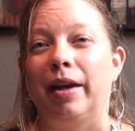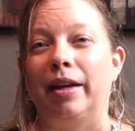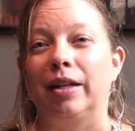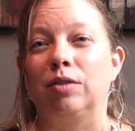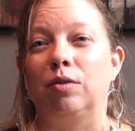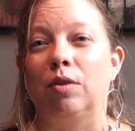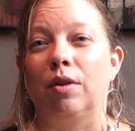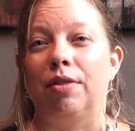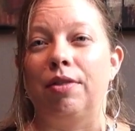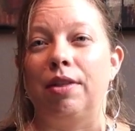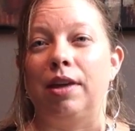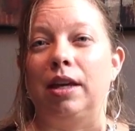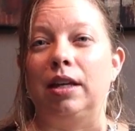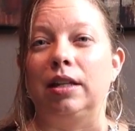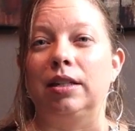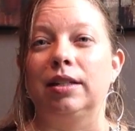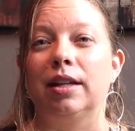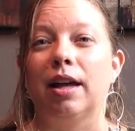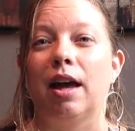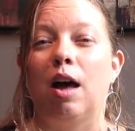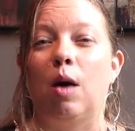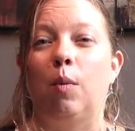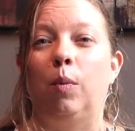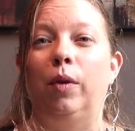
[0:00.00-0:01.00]
extra things
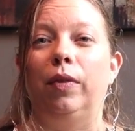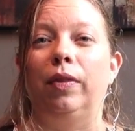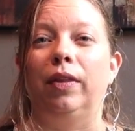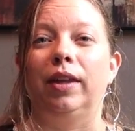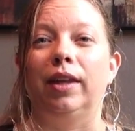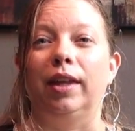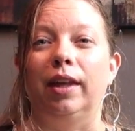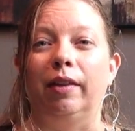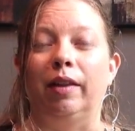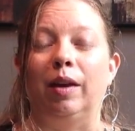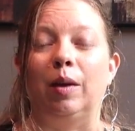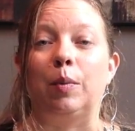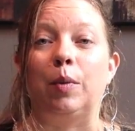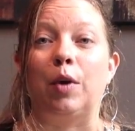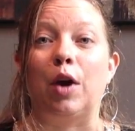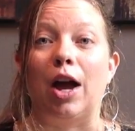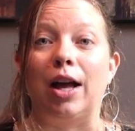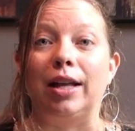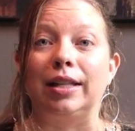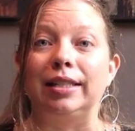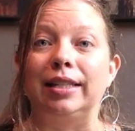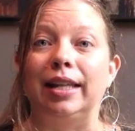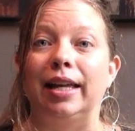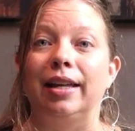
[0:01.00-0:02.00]
to help with the healing
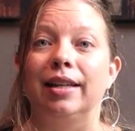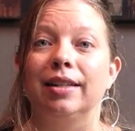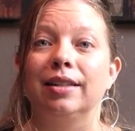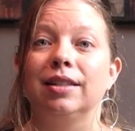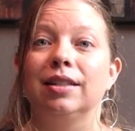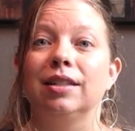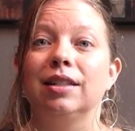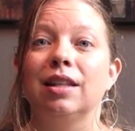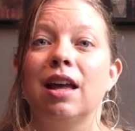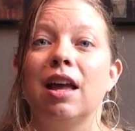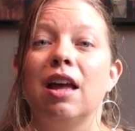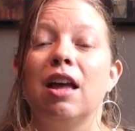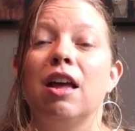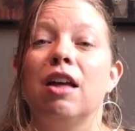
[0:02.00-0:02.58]
process.